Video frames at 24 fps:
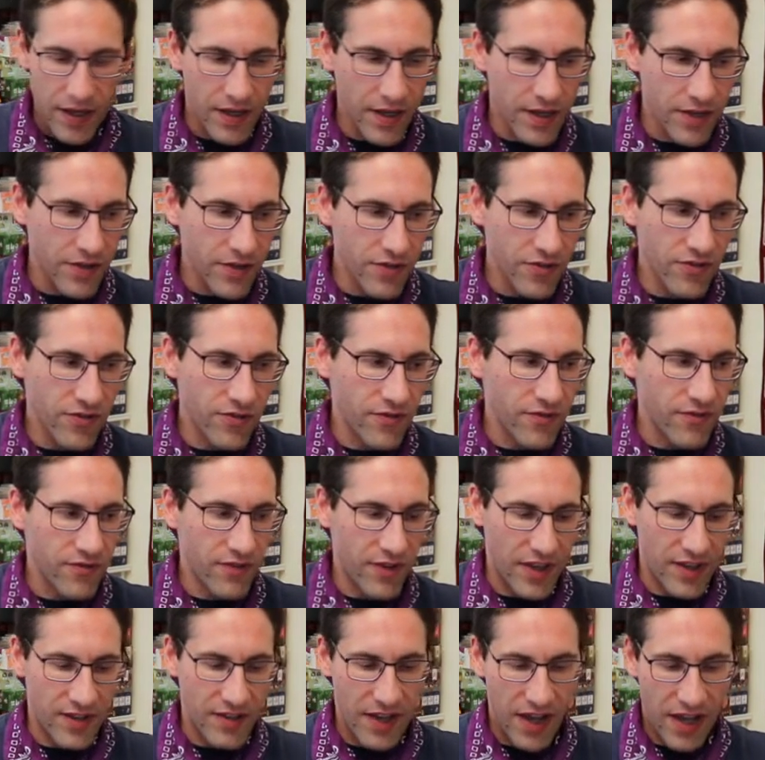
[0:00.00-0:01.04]
is
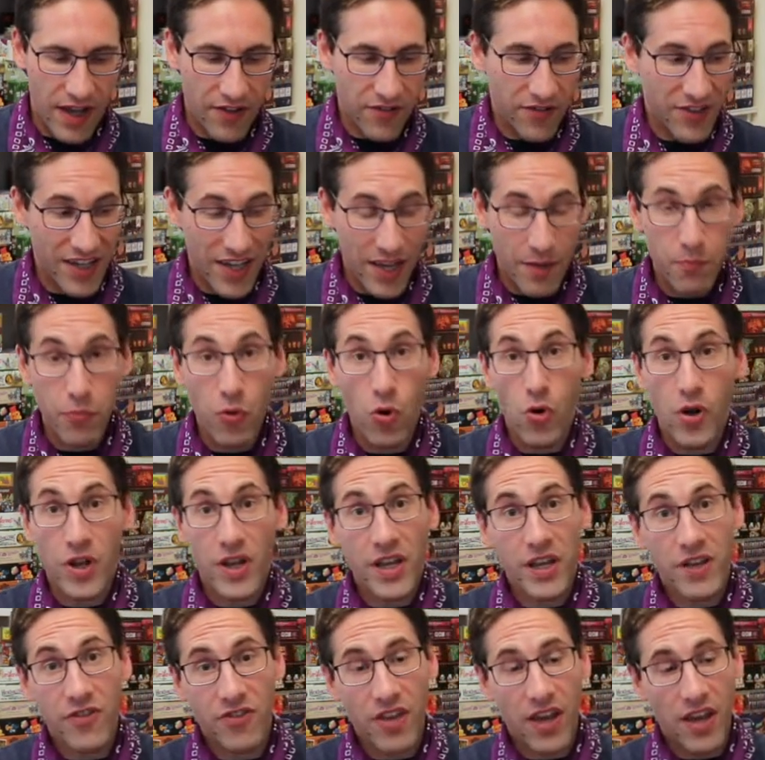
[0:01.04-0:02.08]
fantastic. And boy,
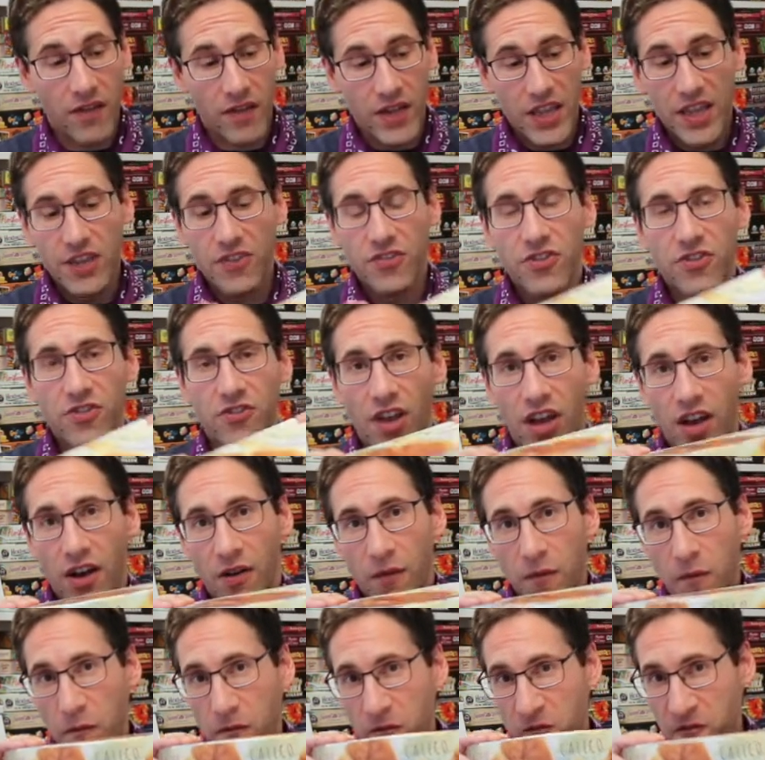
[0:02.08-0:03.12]
it is heavy. This is a
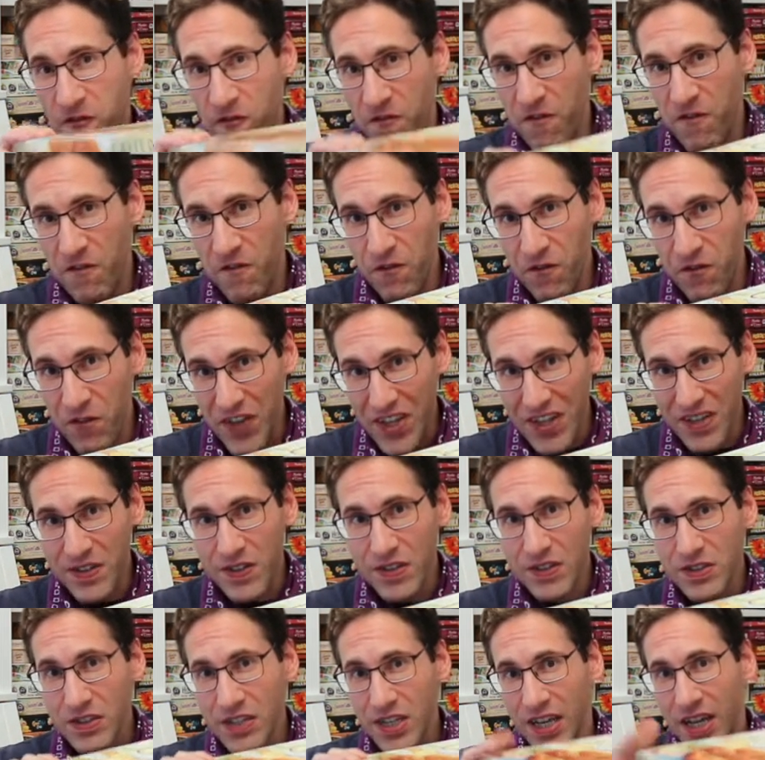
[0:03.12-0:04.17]

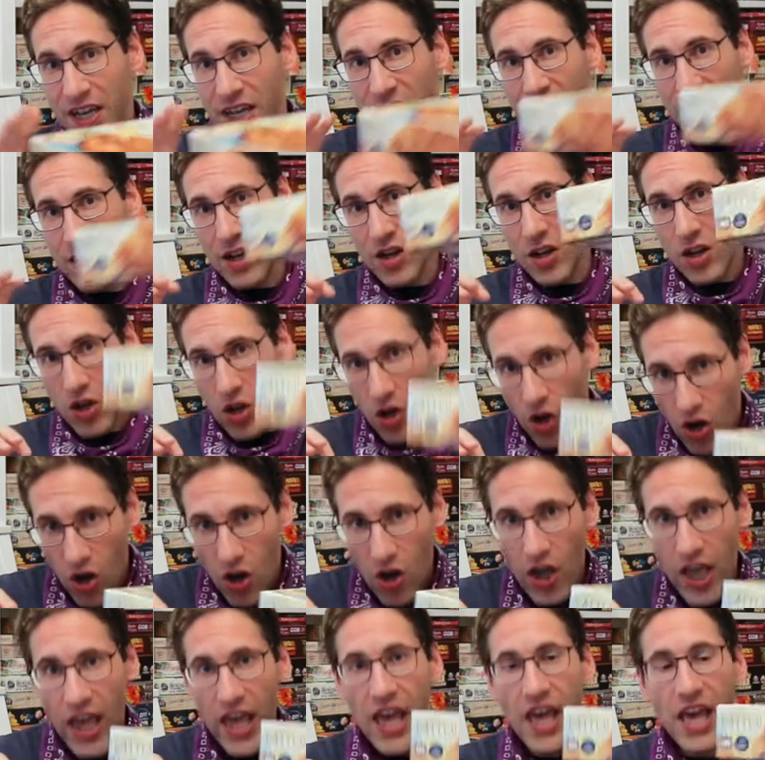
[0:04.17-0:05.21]
filled,
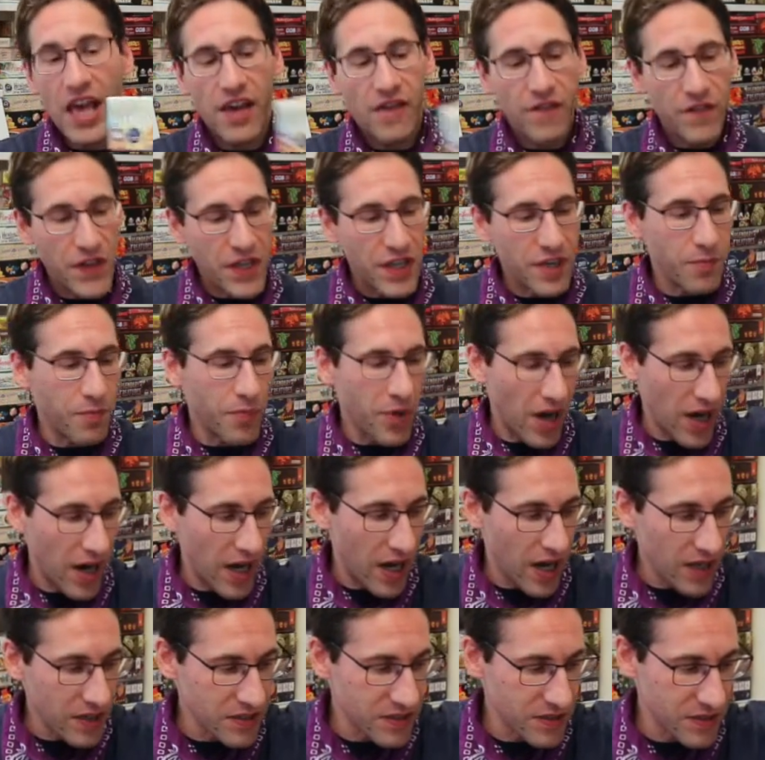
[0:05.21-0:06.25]
heavy
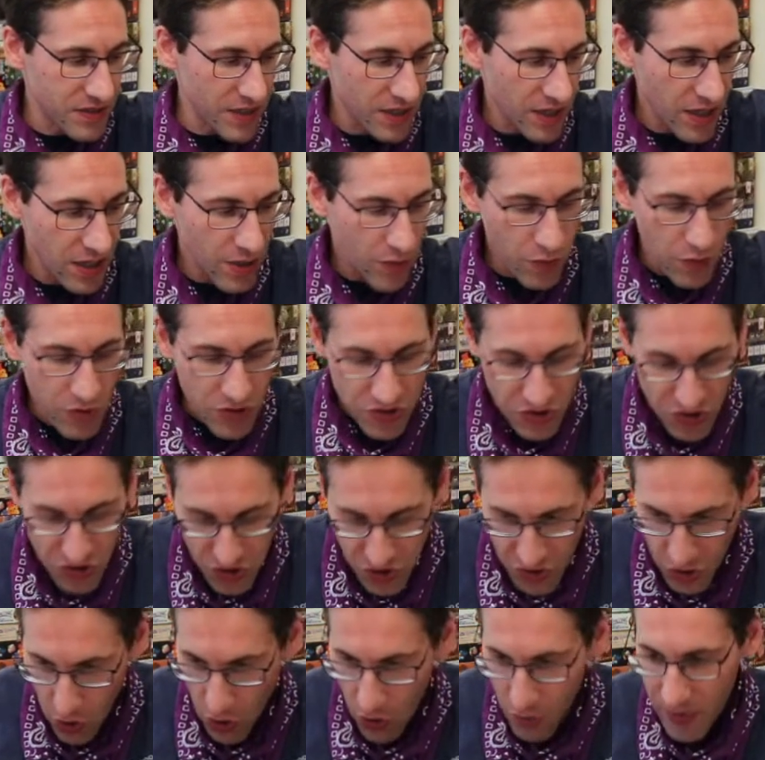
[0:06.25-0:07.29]
box with
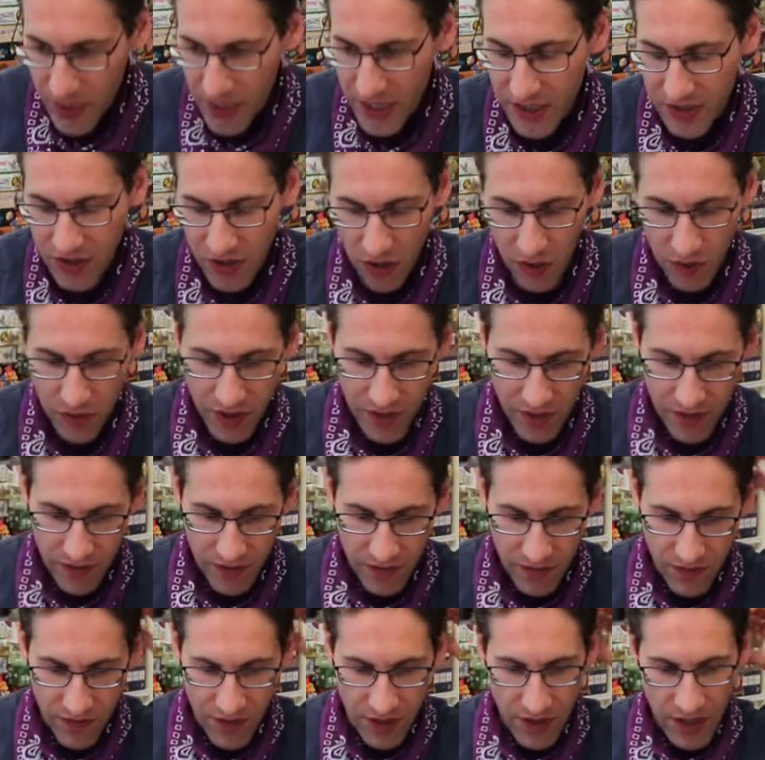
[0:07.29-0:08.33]
so many
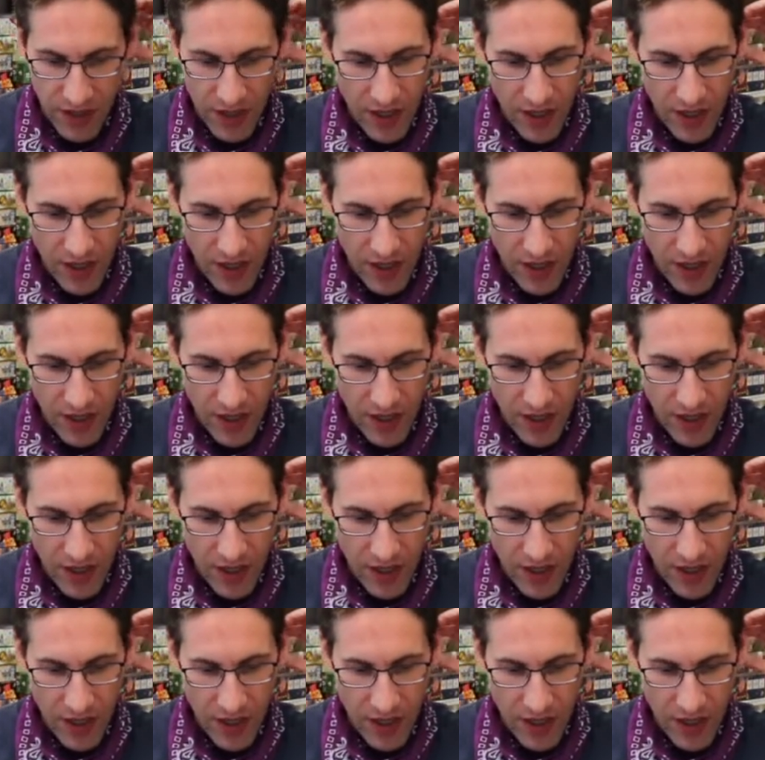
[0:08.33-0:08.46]
tokens.